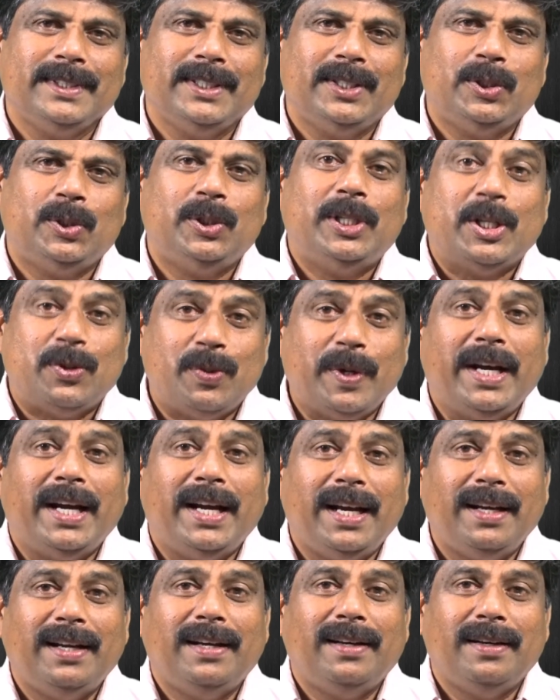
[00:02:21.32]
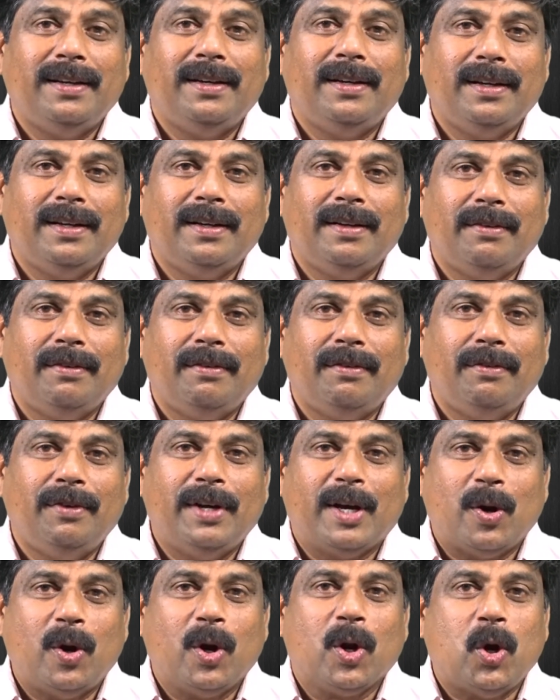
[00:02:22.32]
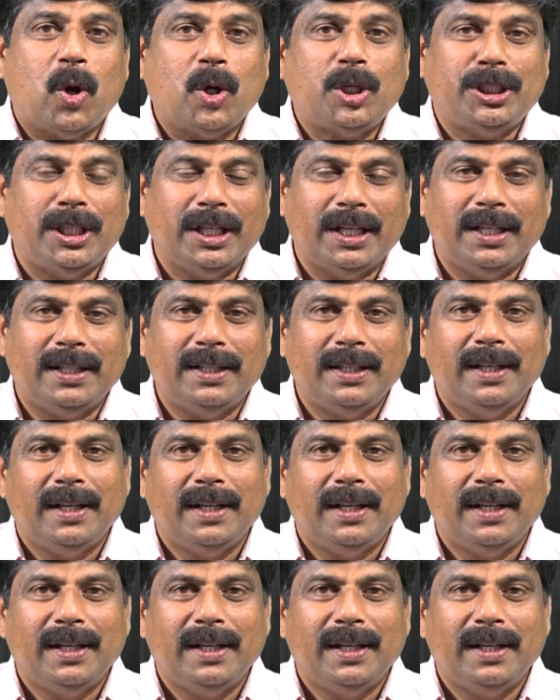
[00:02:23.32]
So that's why we are all cautioned